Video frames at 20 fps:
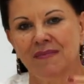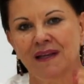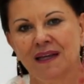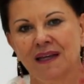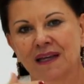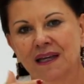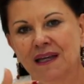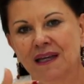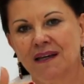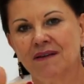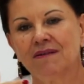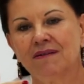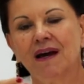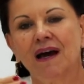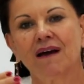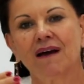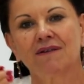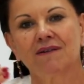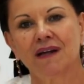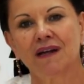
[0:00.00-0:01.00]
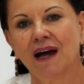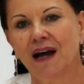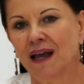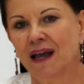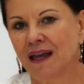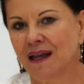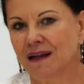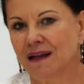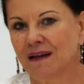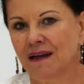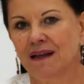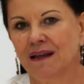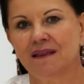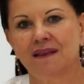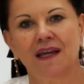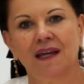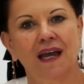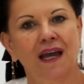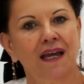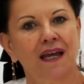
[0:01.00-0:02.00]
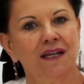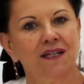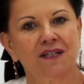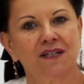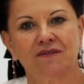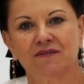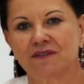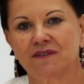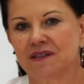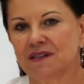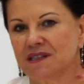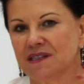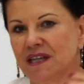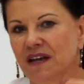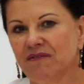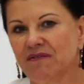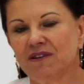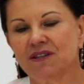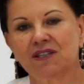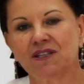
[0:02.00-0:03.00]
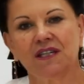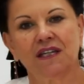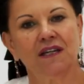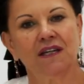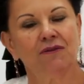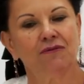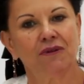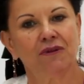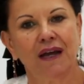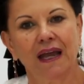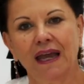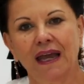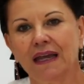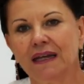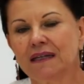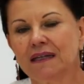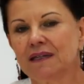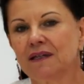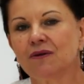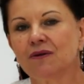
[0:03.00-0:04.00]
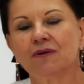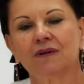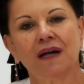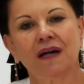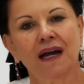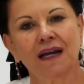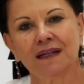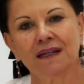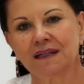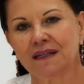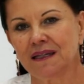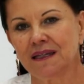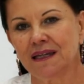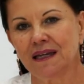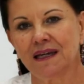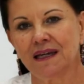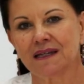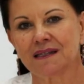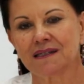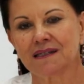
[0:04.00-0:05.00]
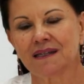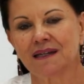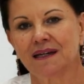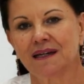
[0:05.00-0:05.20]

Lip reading: here are dying at the age of 70 or 80 or 90 years,